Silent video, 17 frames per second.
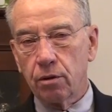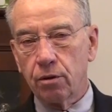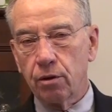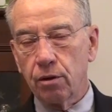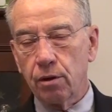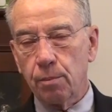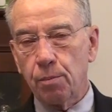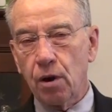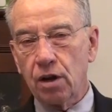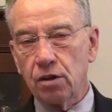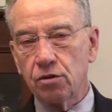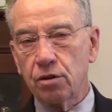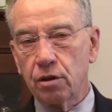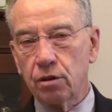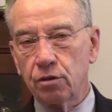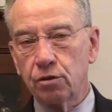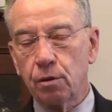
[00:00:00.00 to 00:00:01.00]
to the
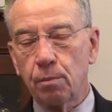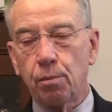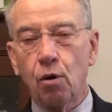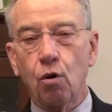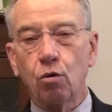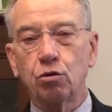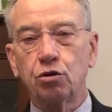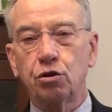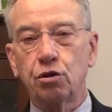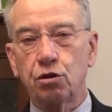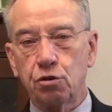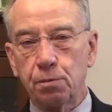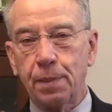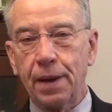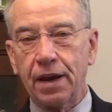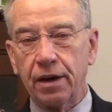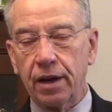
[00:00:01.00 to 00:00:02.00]
president's approach to
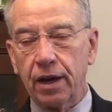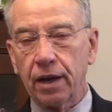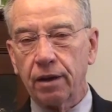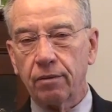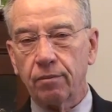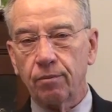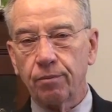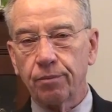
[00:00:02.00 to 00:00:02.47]
spending.